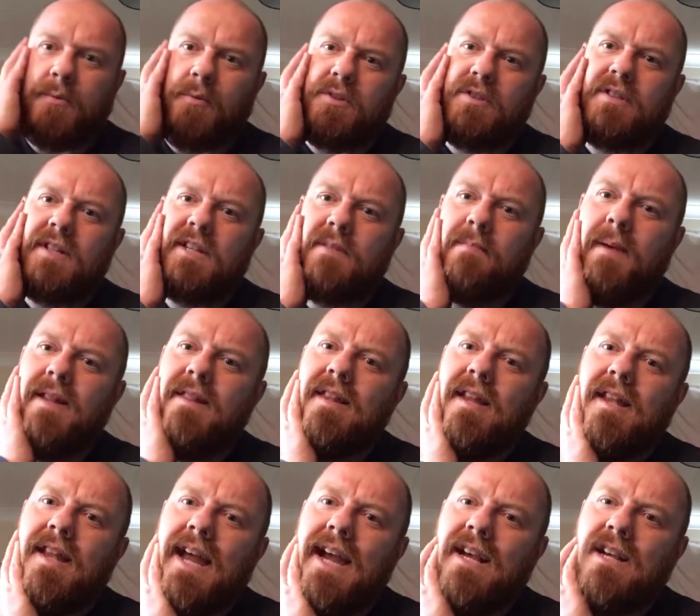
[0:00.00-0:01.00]
I wasn't
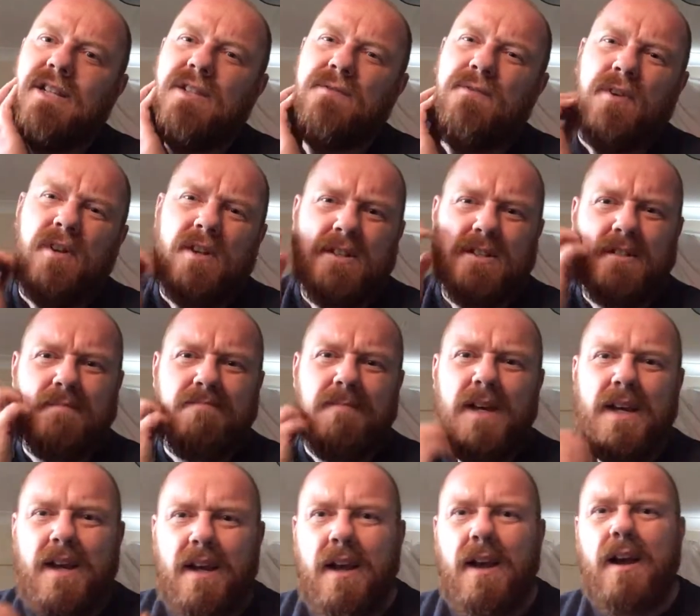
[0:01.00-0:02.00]
expecting that because Fuller's
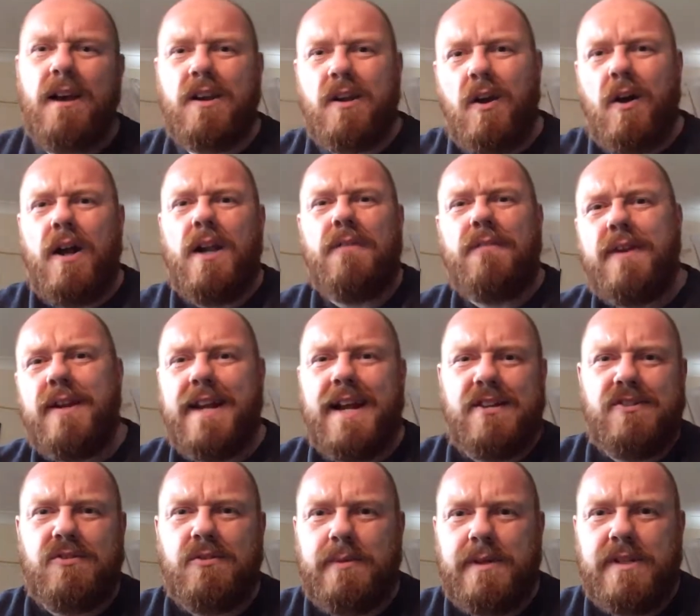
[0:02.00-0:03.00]
are kind of a
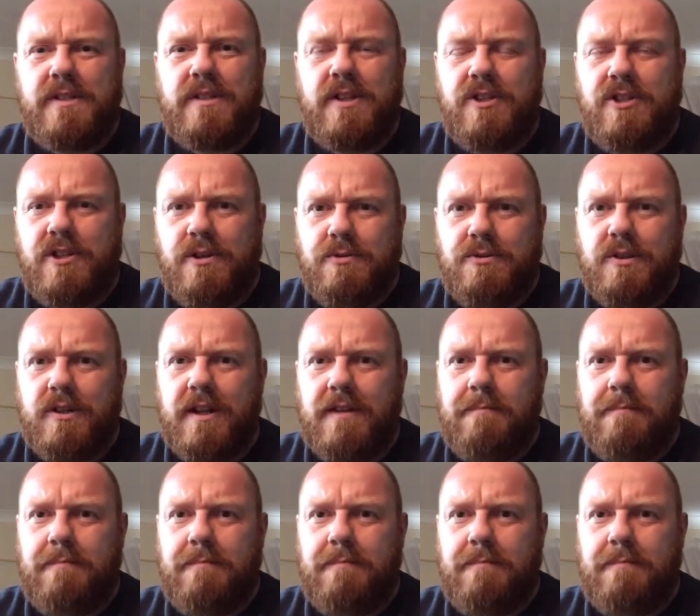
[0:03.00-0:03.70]
national institution.